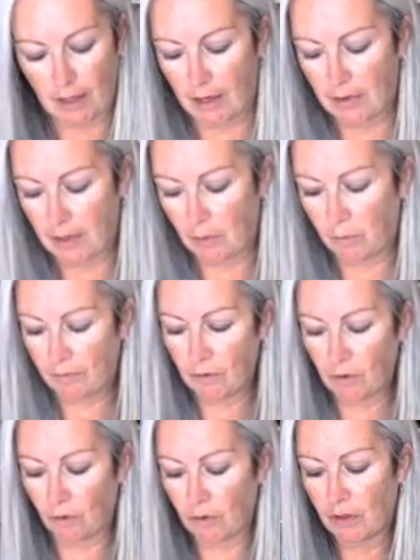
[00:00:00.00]
And then we've
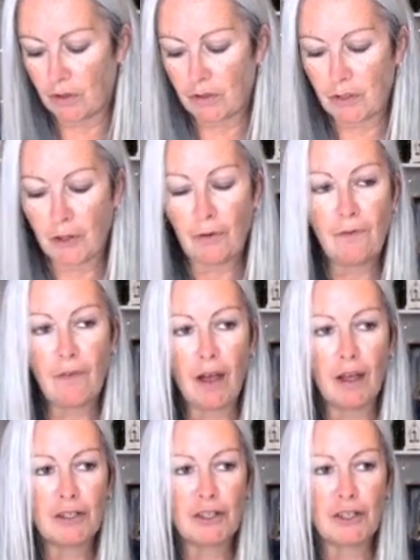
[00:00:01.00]
got two
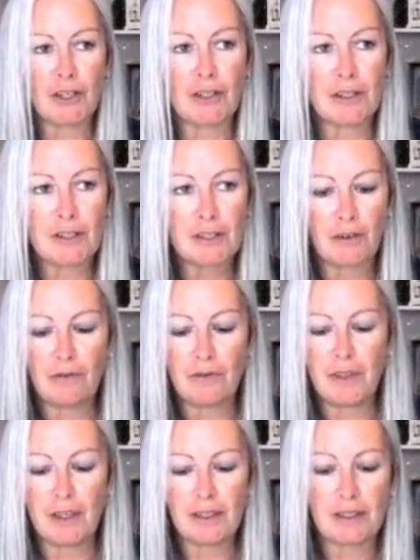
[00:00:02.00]
versions
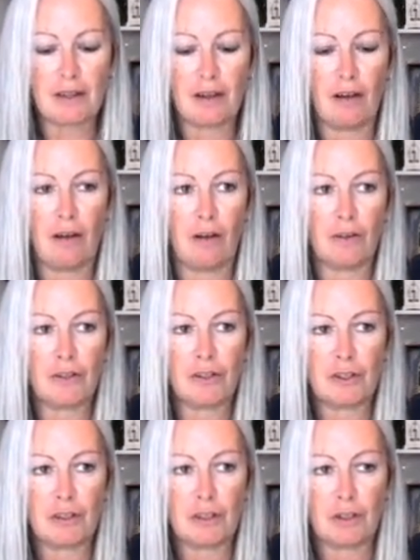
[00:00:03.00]
of this
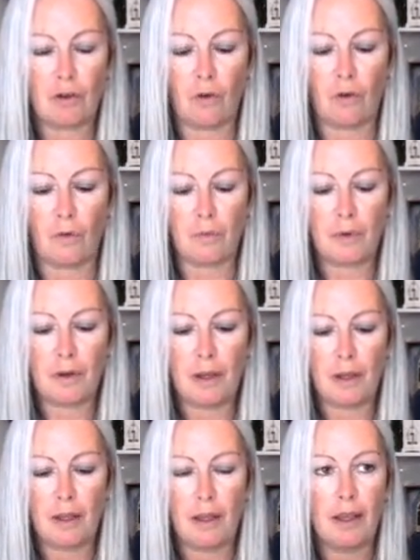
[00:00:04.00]
arched top,
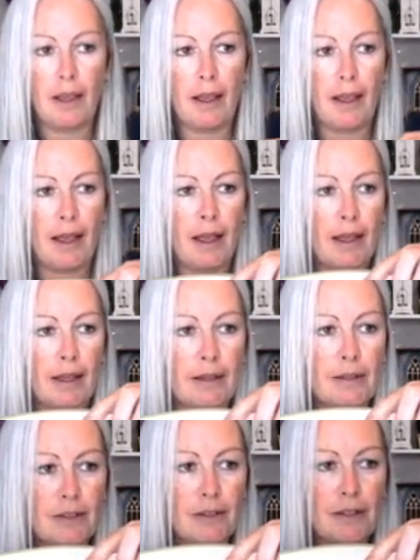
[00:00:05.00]

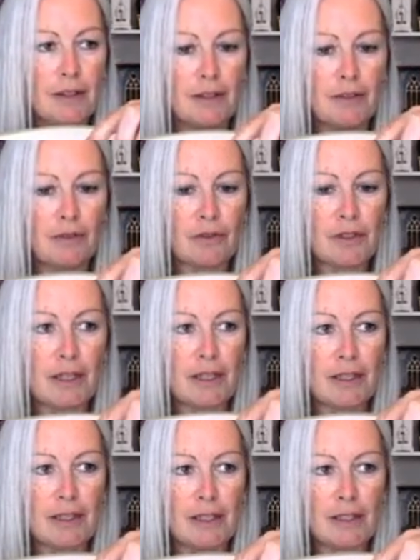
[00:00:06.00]
and you'll see
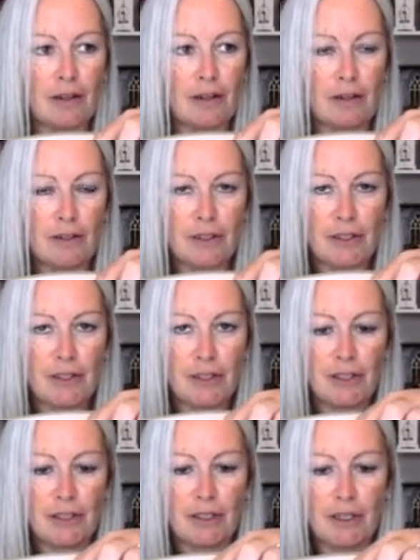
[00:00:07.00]
this arch
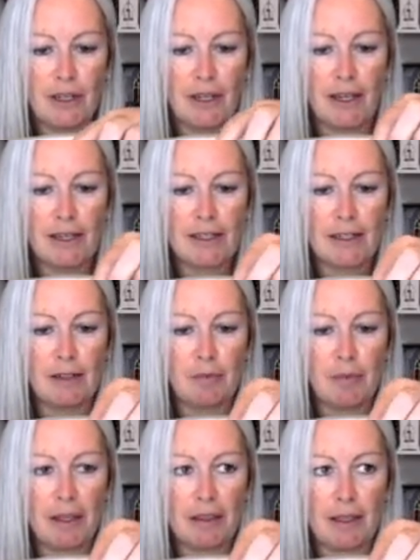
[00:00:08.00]
is a little
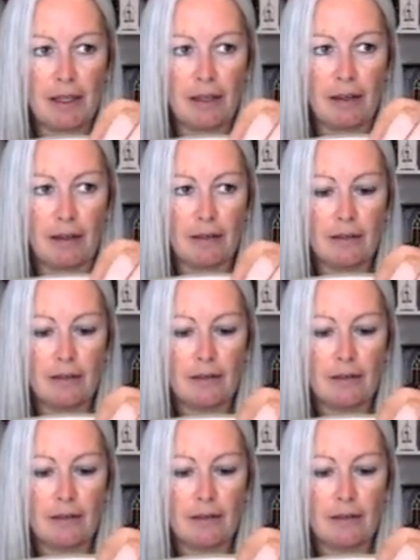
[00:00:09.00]
bit thicker